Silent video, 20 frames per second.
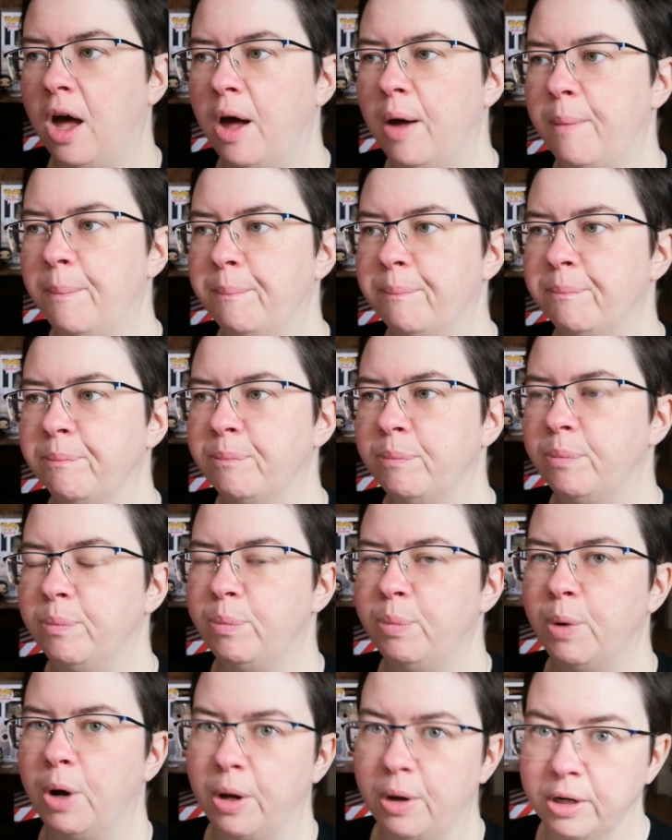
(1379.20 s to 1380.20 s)

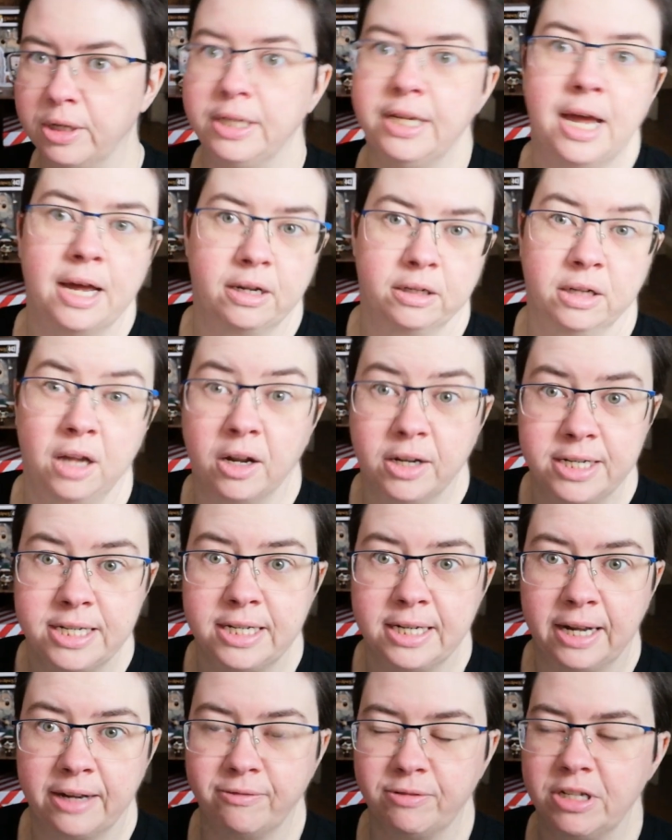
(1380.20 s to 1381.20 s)
But yeah,
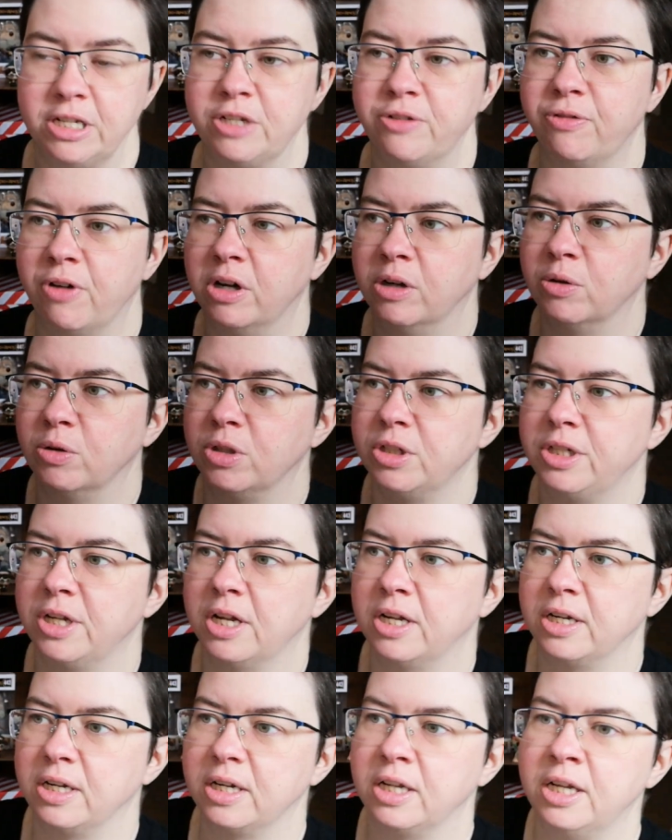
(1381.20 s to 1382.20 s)
I didn't have these files
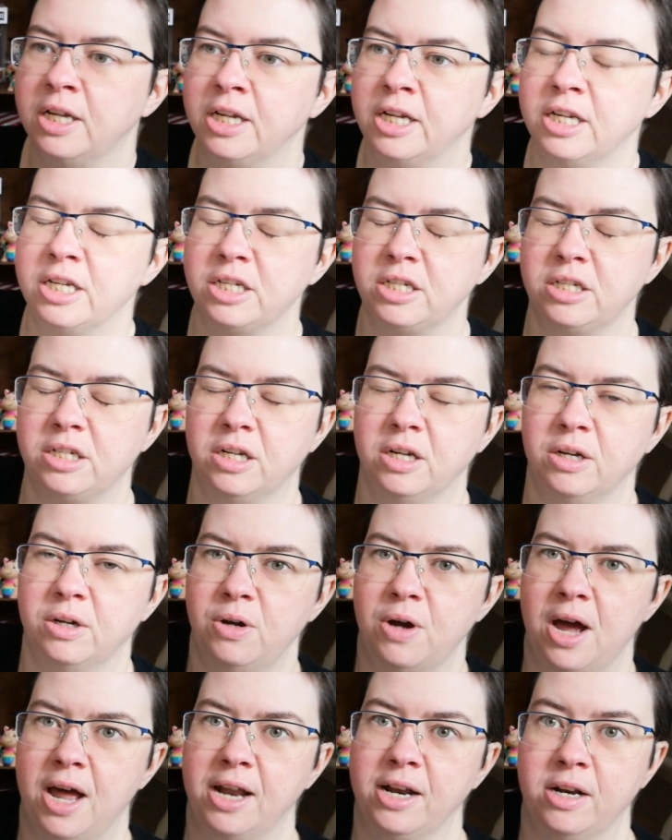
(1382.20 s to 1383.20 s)
done,
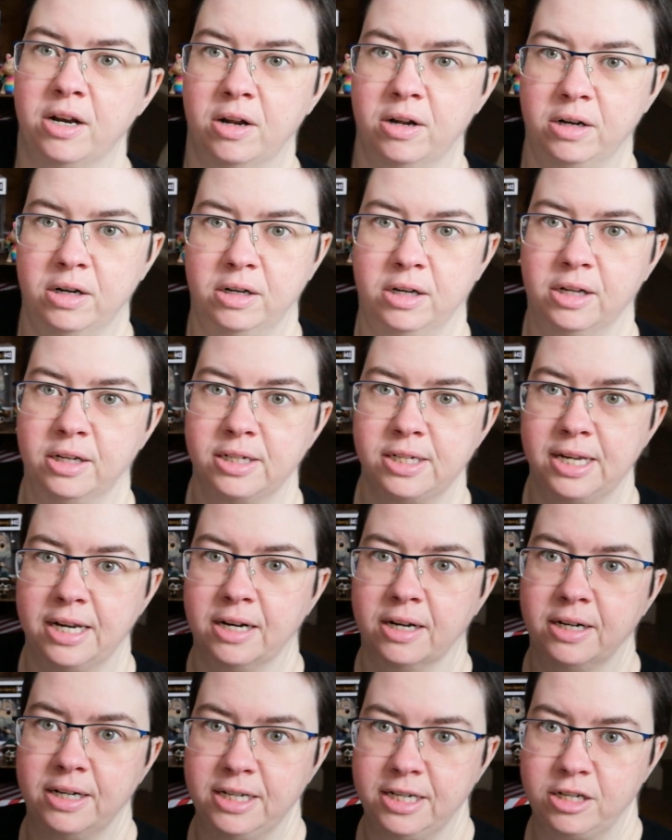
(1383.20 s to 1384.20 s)
so, and like I
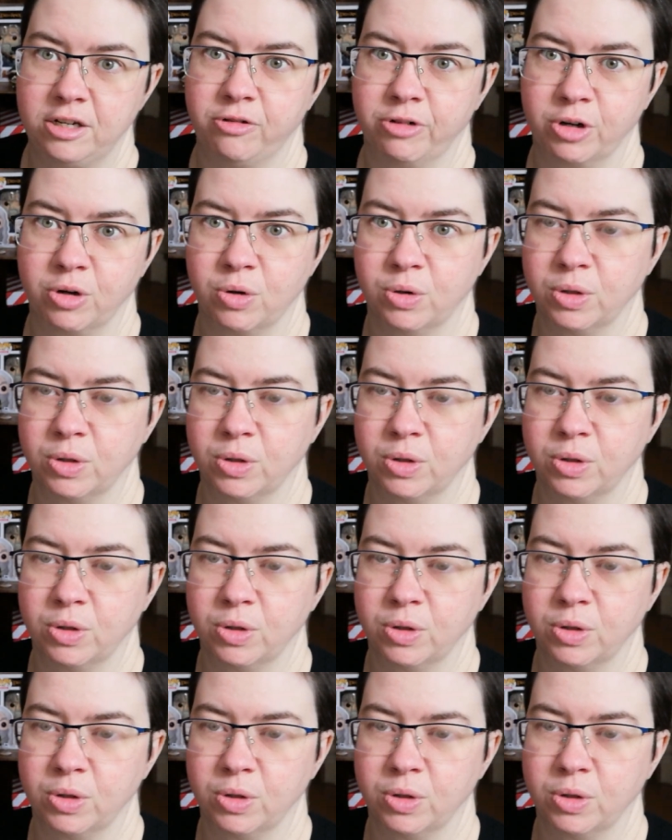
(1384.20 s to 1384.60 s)
said, I need to